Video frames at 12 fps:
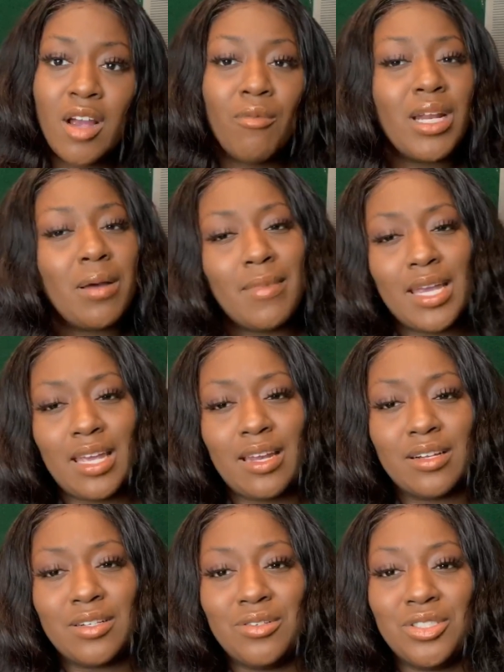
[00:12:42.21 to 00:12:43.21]
Well, not making a
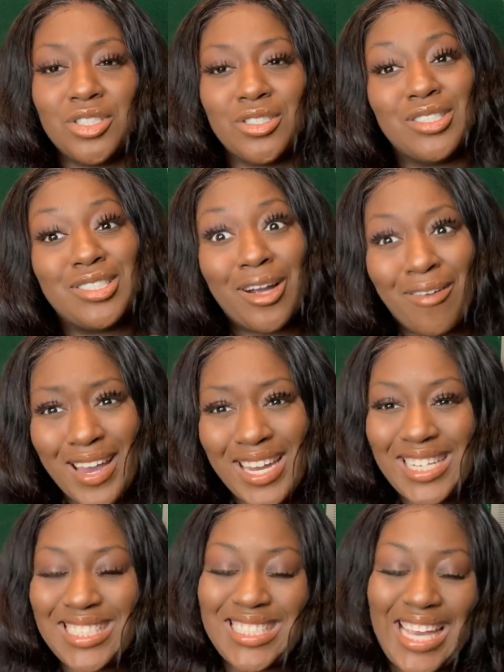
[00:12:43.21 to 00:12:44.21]
closure, sewing
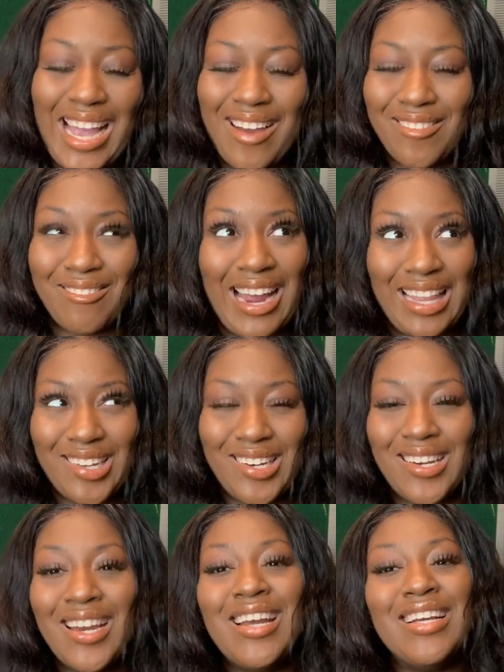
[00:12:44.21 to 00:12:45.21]
it down rather.